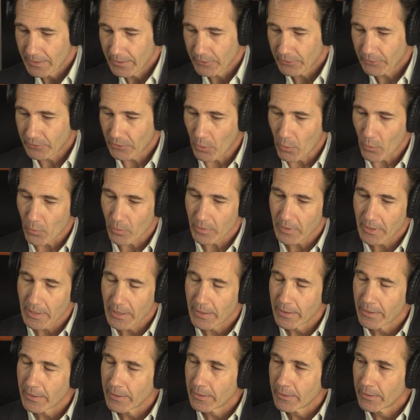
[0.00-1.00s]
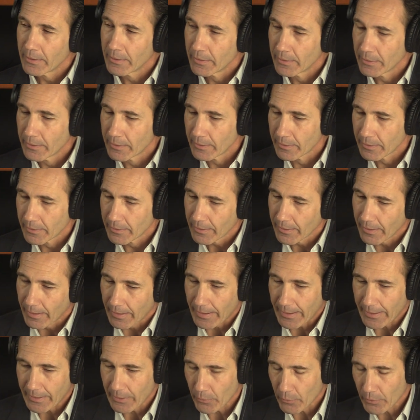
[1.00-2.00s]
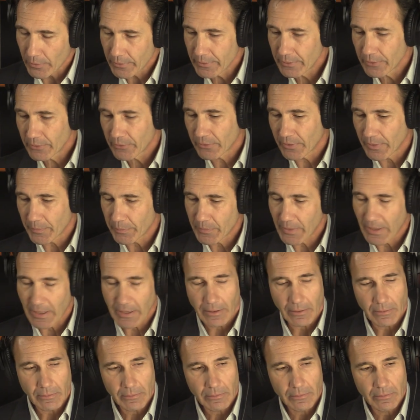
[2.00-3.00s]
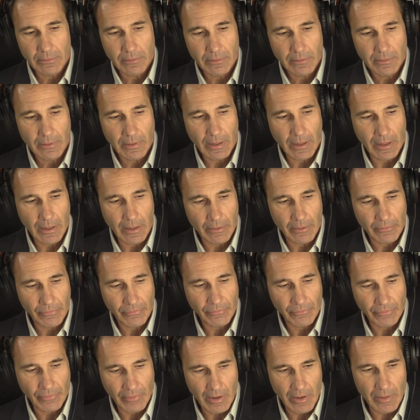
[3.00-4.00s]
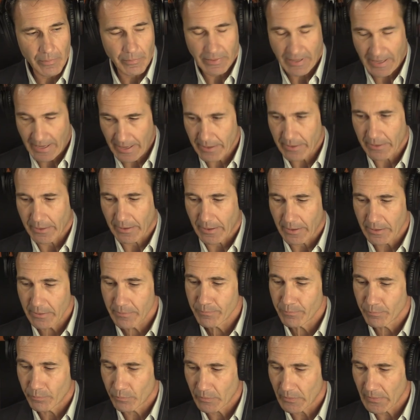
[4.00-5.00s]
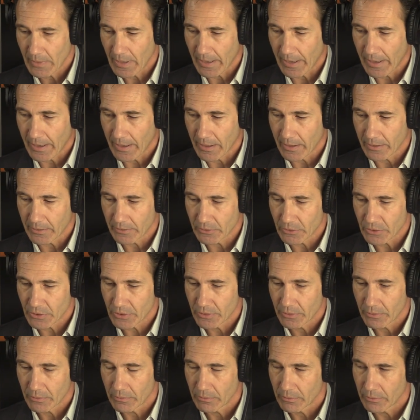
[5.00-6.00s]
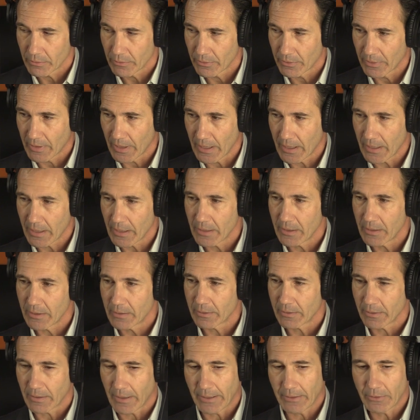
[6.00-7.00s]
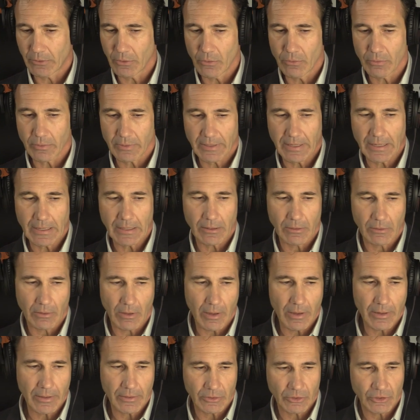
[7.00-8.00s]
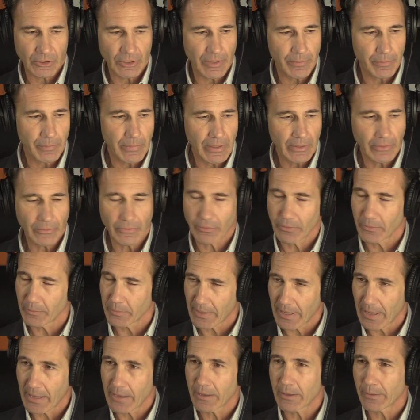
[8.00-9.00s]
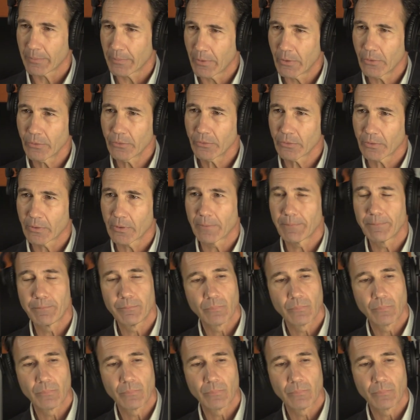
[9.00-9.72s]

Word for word: So I ordered something uh, from Canada, and they I don't get a lot of shipments from Canada Post.